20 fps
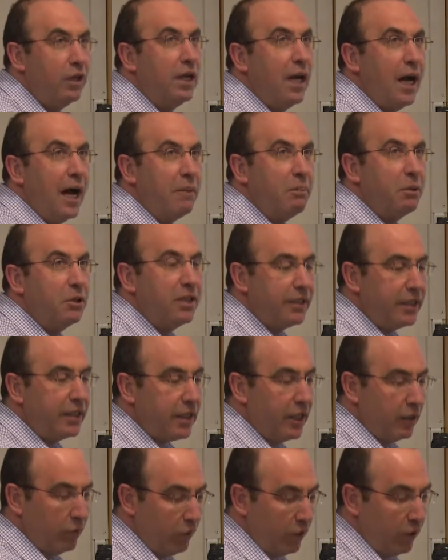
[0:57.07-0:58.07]

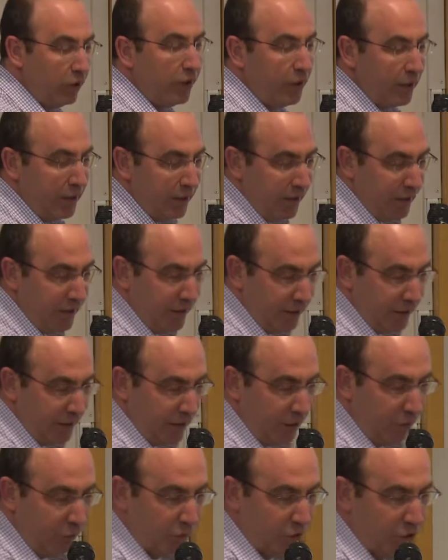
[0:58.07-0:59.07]
hypothetical role in the
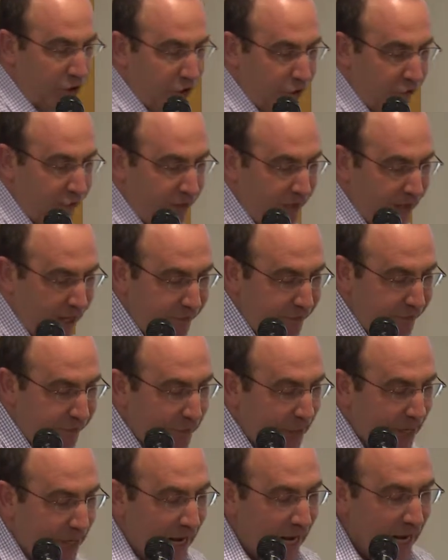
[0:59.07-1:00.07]
origin of life.
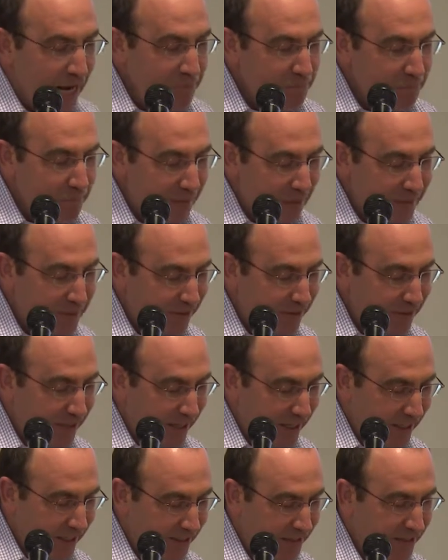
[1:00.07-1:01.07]
I must
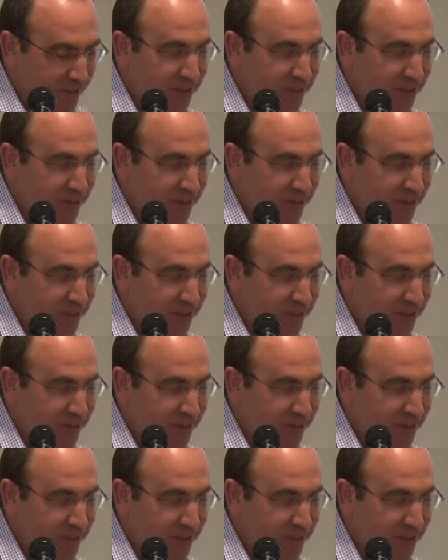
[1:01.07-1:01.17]
thank